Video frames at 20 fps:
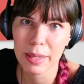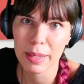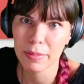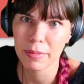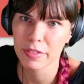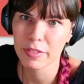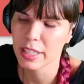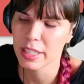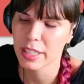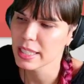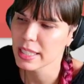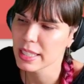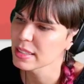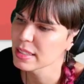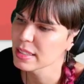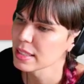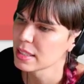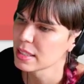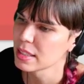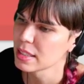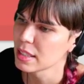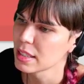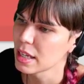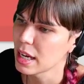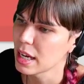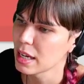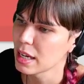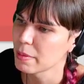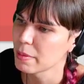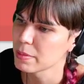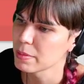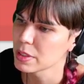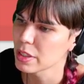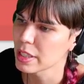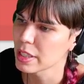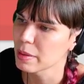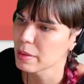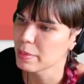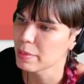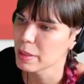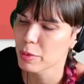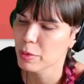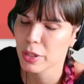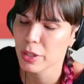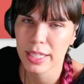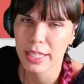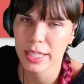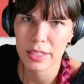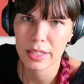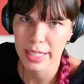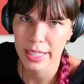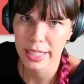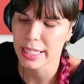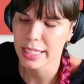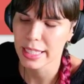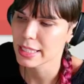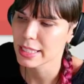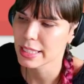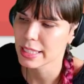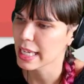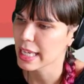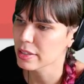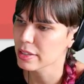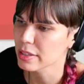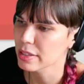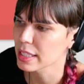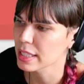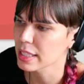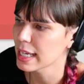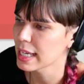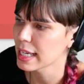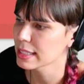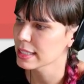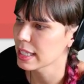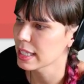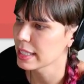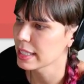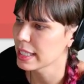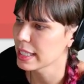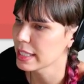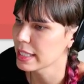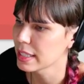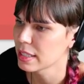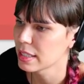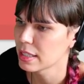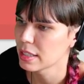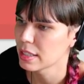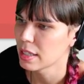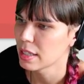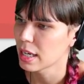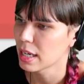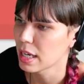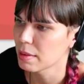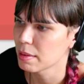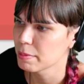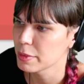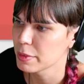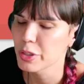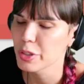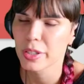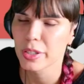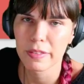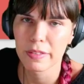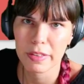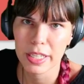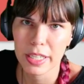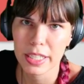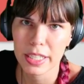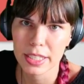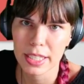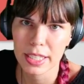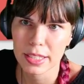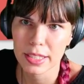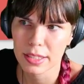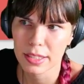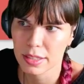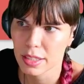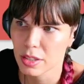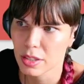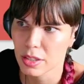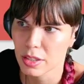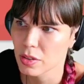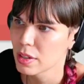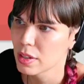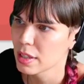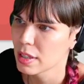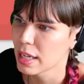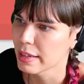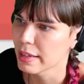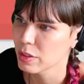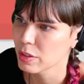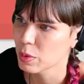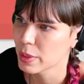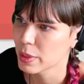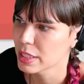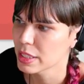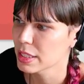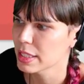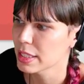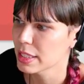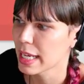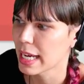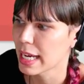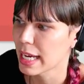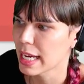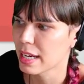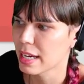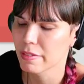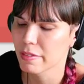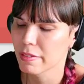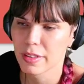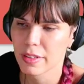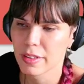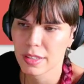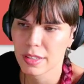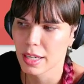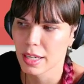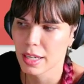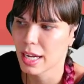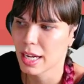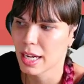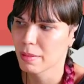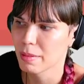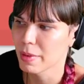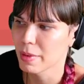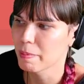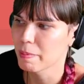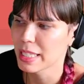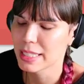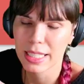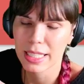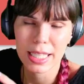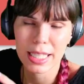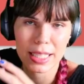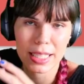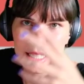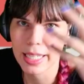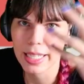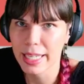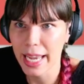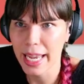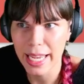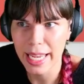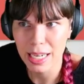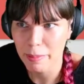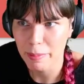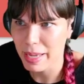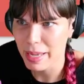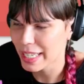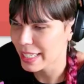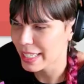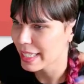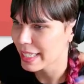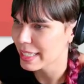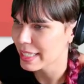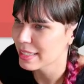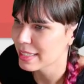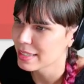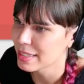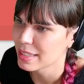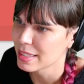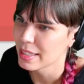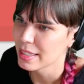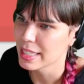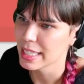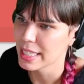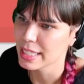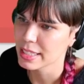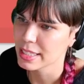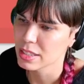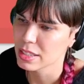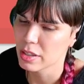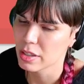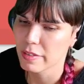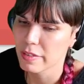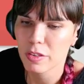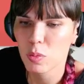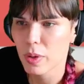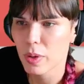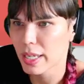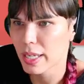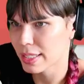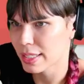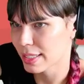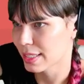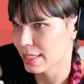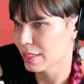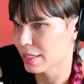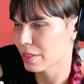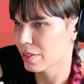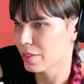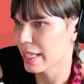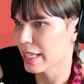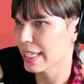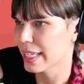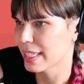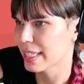for this so that people can look at it together in class. And then you can finish it. So everyone should have a basic like animated thing. So if you want to like